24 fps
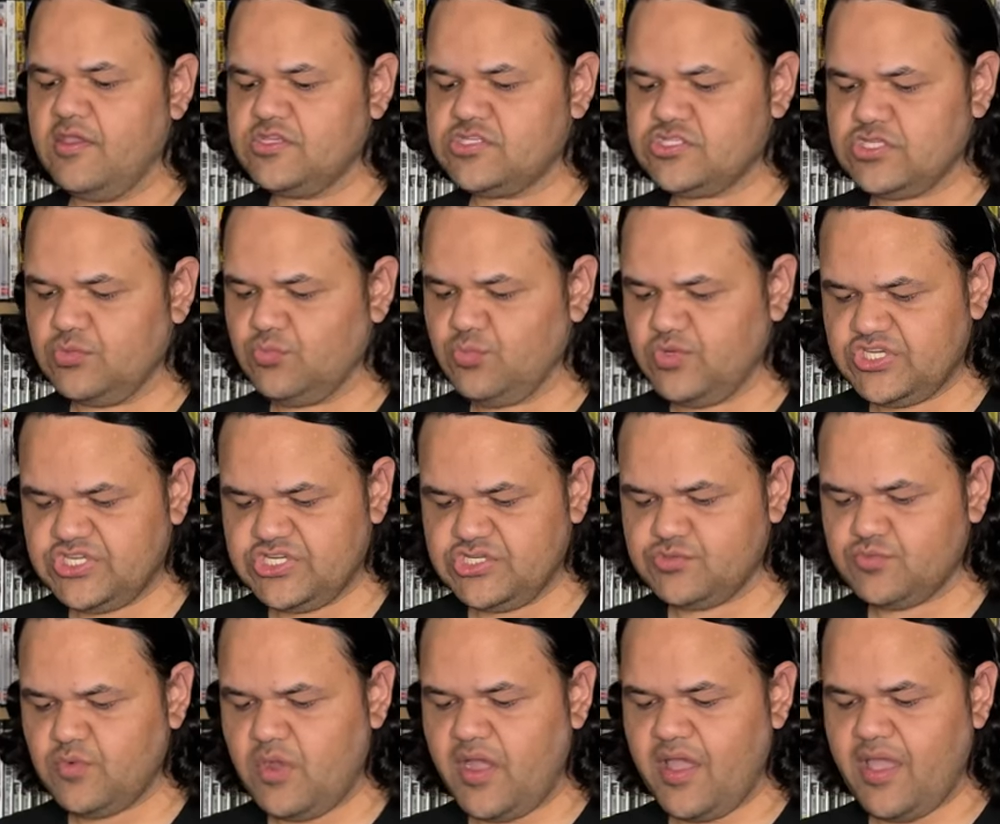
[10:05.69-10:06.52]
So
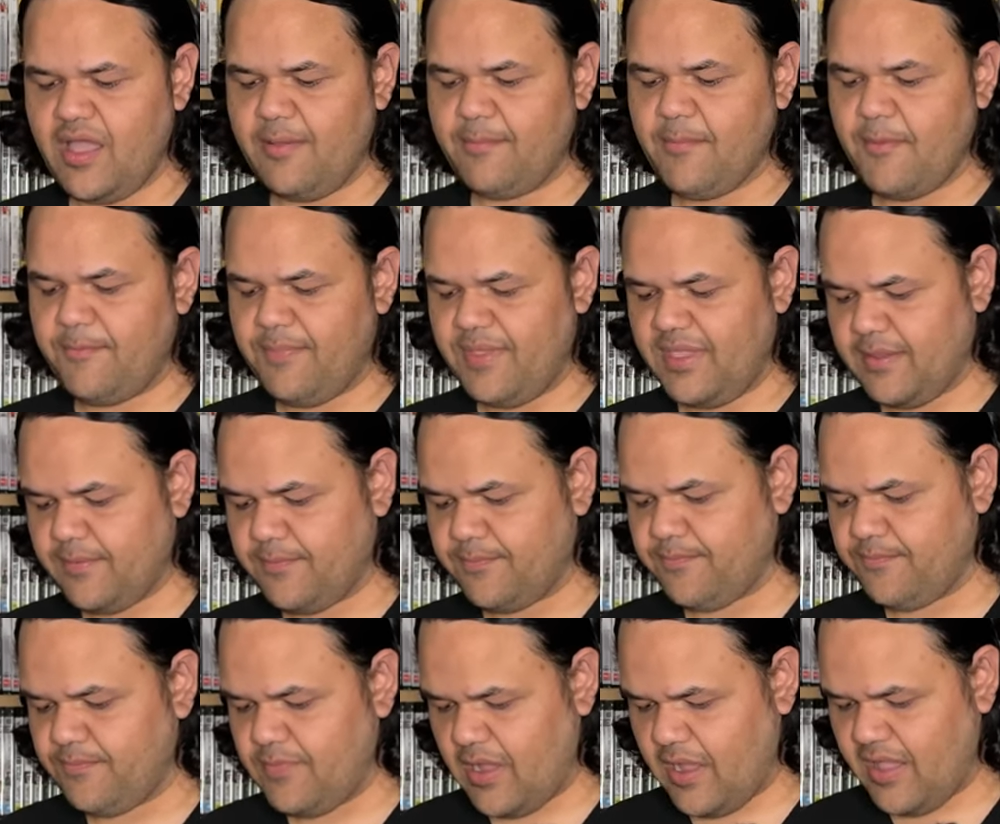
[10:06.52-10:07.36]
which is why I'm a big,
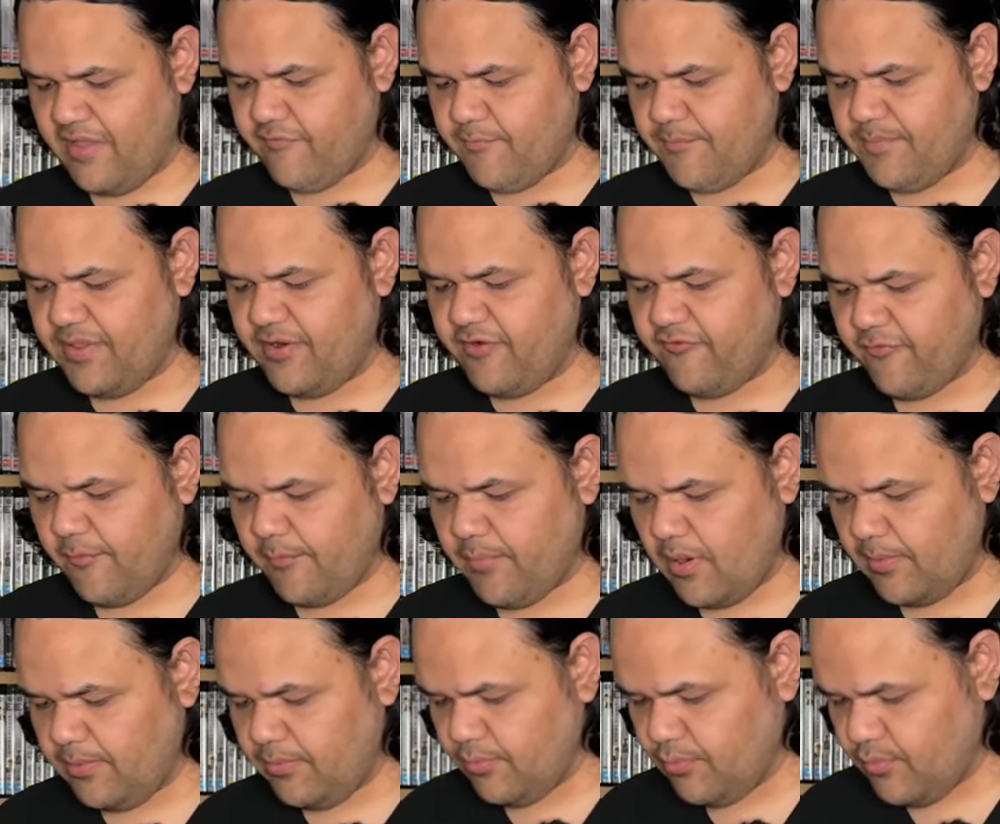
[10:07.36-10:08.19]
I have a bit of a
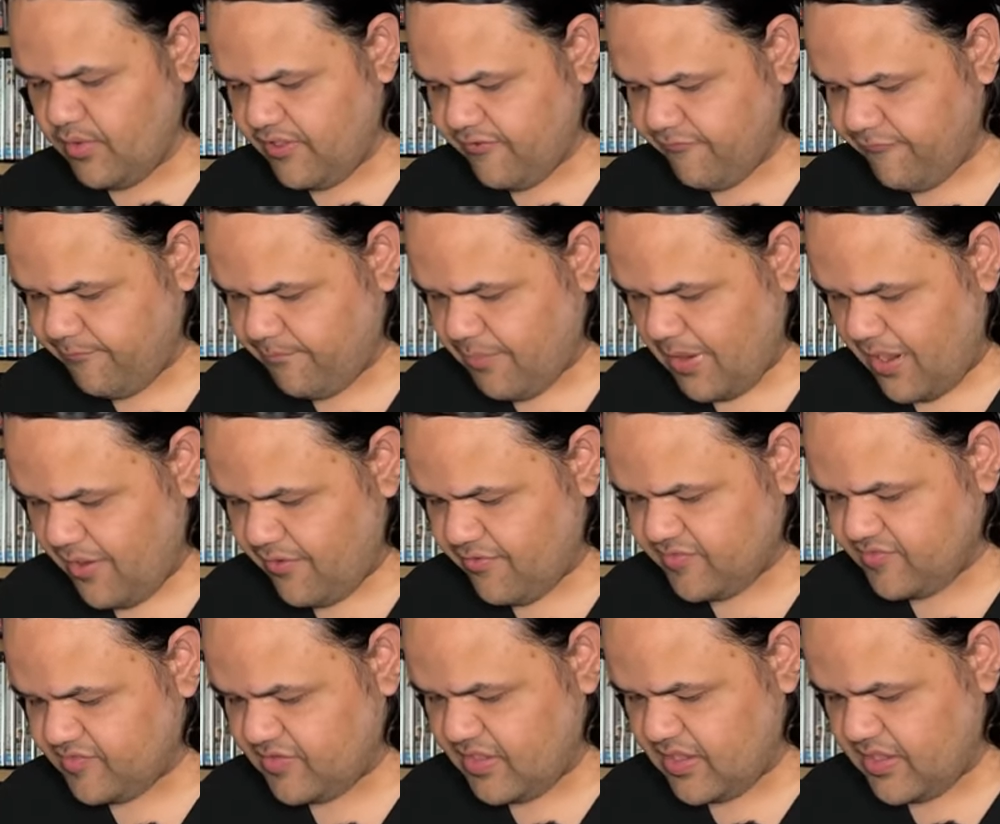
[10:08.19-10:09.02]
problem with
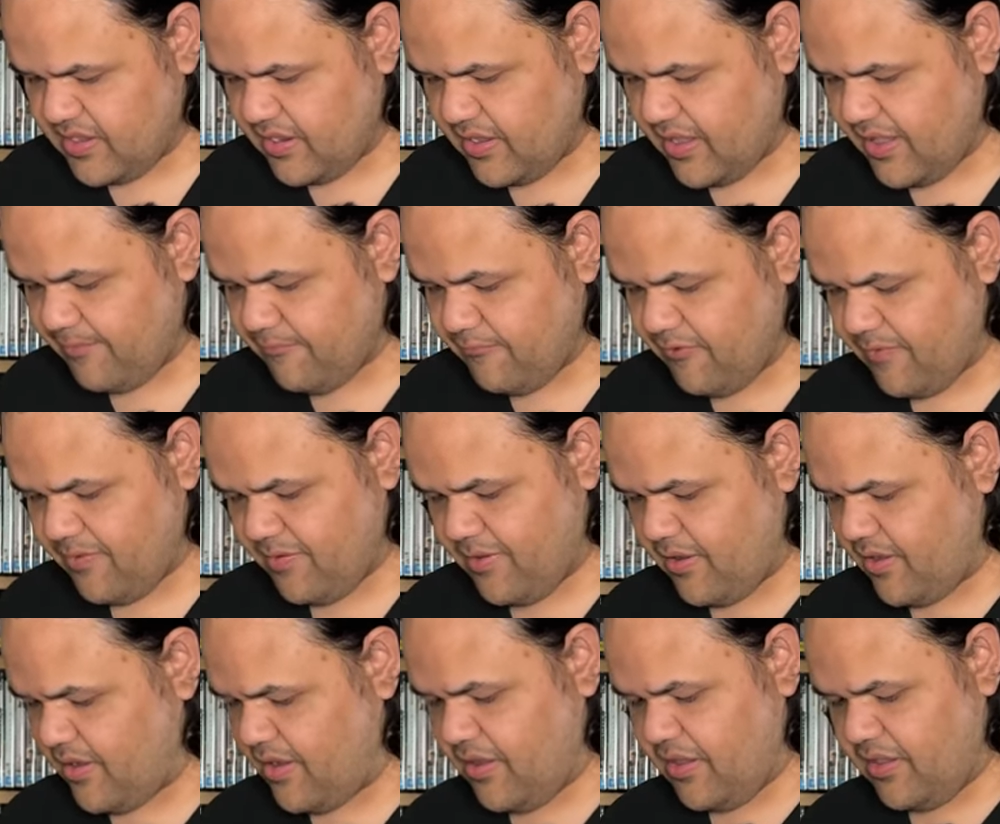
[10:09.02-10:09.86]
piracy, and I am,
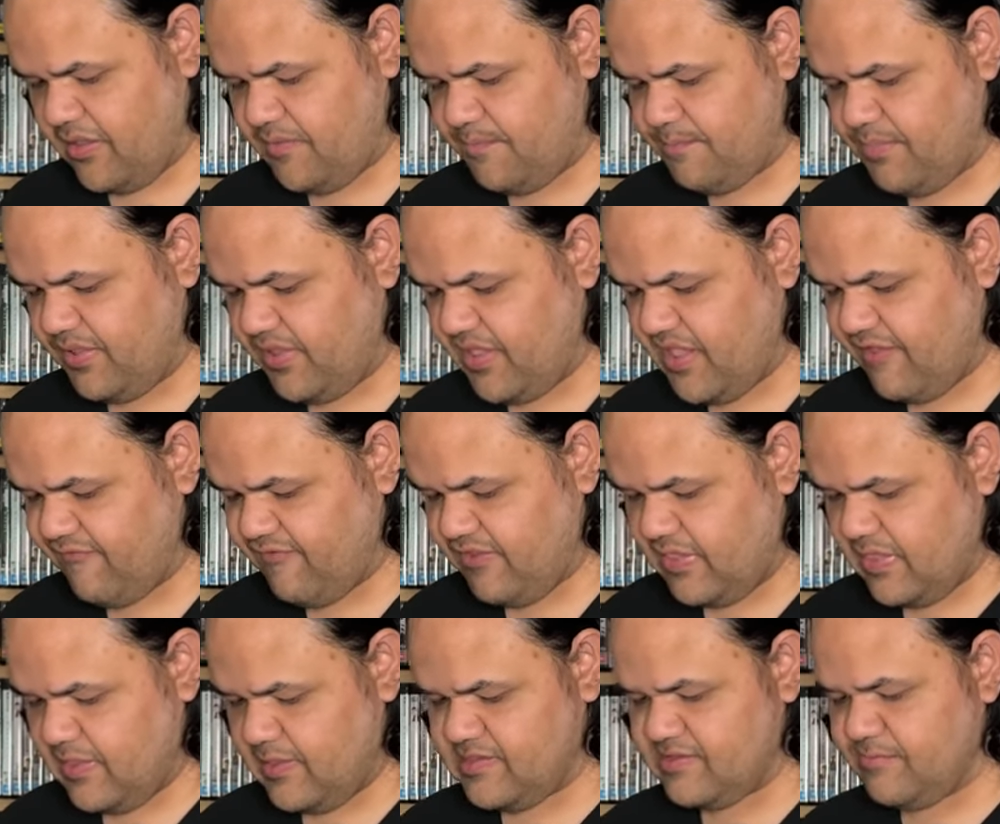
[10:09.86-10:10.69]
I believe
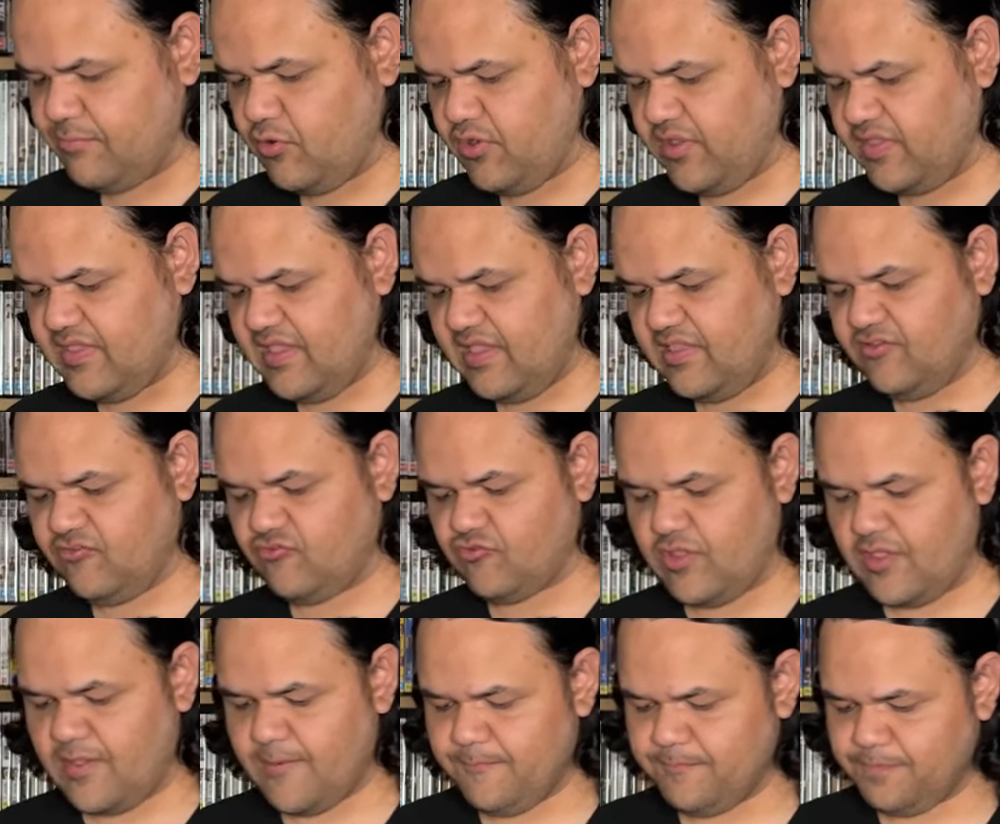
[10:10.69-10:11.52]
in supporting the
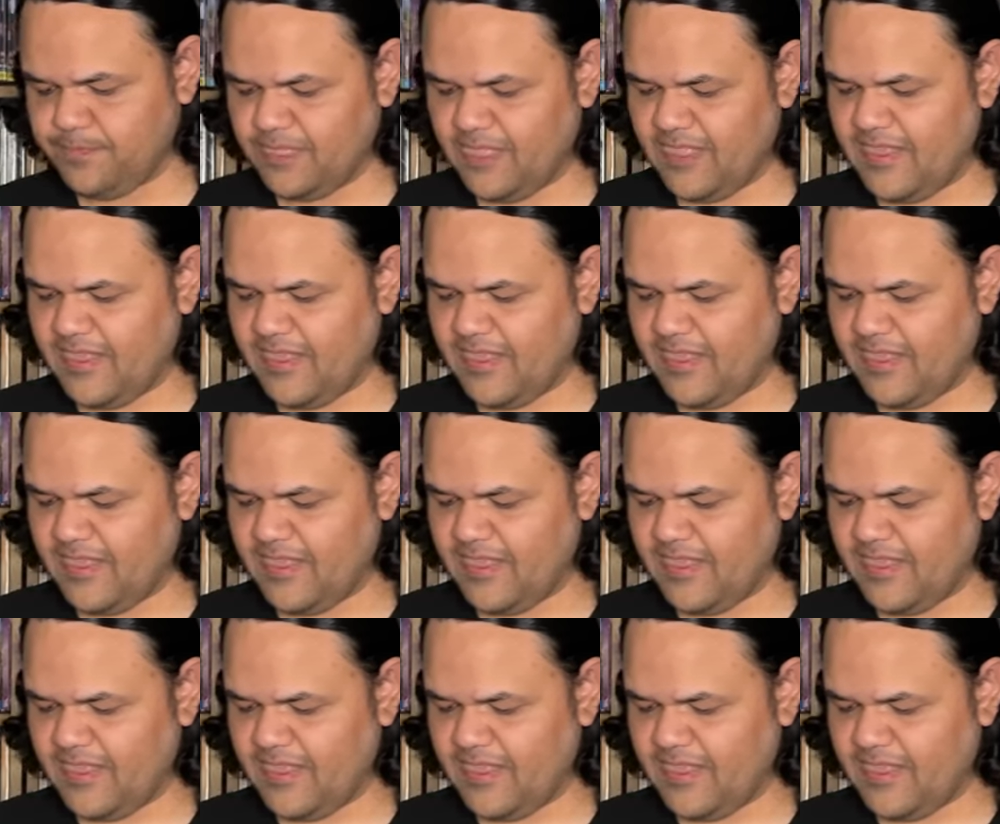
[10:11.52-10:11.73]
industry.